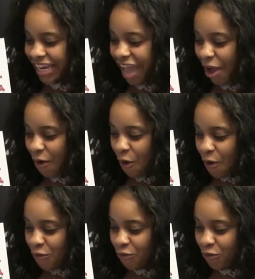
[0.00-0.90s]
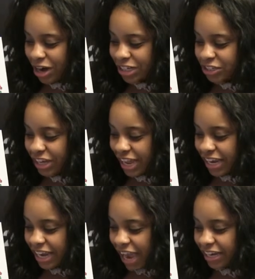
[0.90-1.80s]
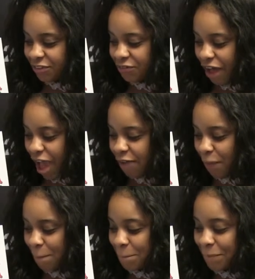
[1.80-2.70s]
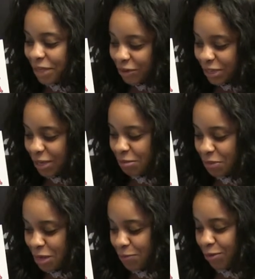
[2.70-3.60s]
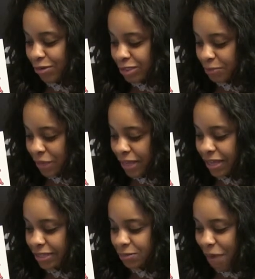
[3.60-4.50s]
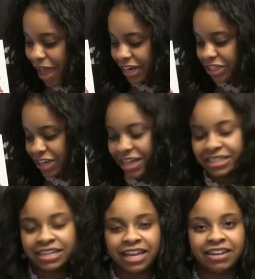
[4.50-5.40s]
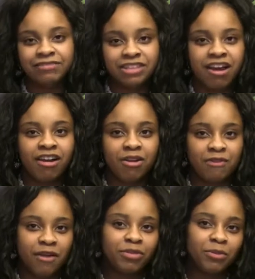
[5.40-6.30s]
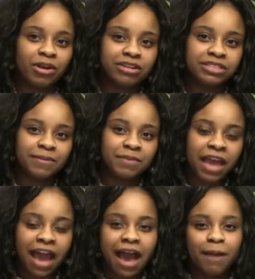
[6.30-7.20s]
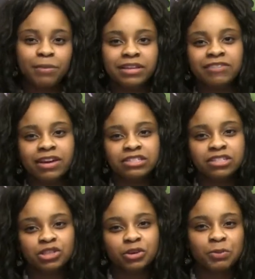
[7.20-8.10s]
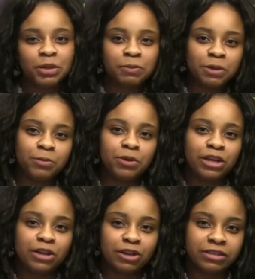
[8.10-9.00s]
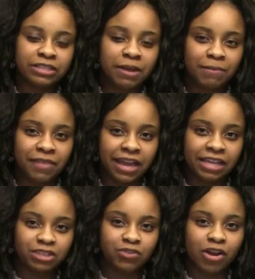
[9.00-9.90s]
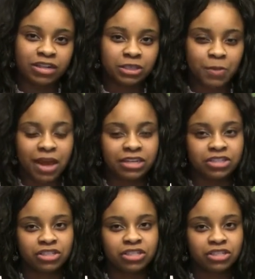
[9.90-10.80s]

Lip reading: Now, 495 million people speak Spanish as a native tongue around the world. I believe us as Caribbean people can learn something as far as Spanish is